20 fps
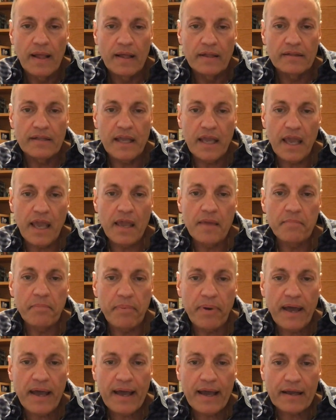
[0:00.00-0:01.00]
the
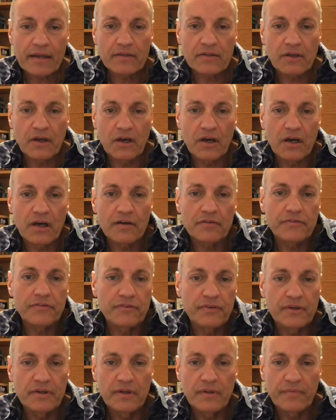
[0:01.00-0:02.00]
impact of
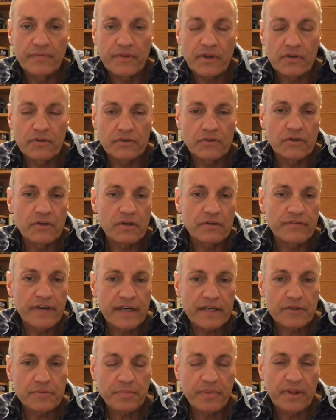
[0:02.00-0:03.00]
the
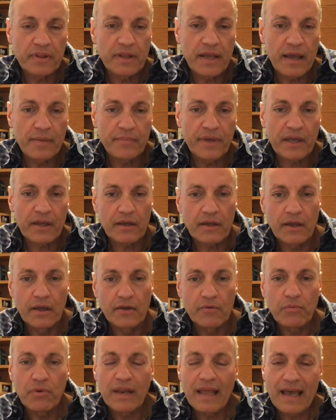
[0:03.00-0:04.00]
coronavirus pandemic
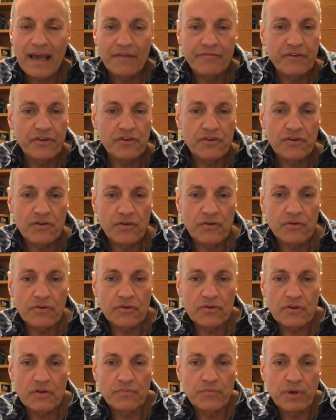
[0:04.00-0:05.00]

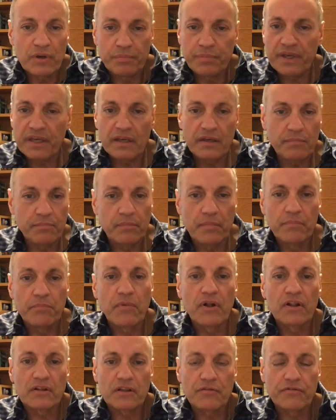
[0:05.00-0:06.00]
will be
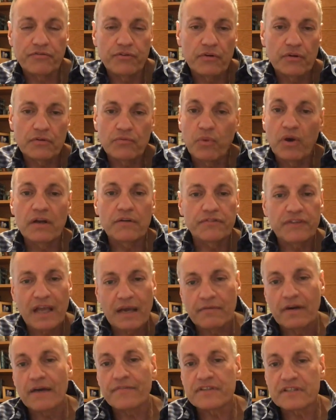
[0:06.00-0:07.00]
multifold. One of them
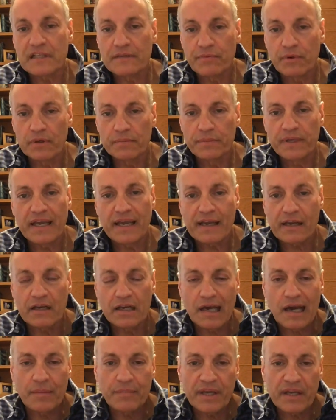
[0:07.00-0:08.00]
obviously will be
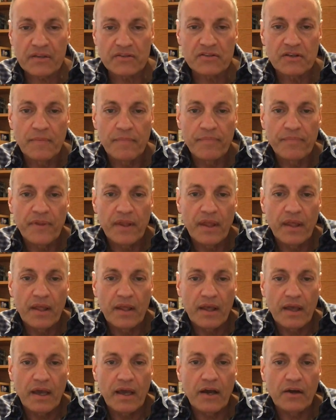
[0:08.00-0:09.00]
economics,
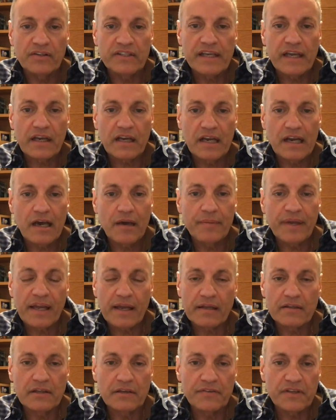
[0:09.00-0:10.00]
on the economic
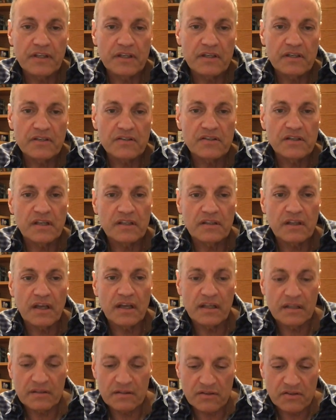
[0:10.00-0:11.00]
activities
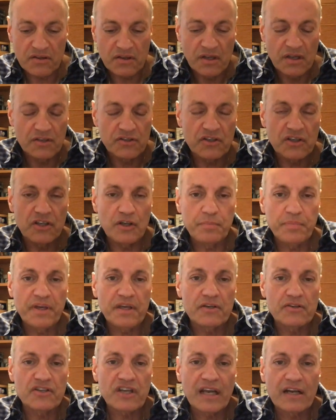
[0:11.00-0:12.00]
and GDP
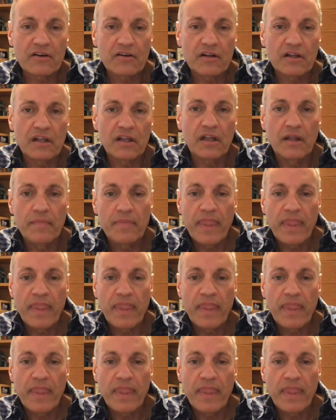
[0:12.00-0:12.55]
in general.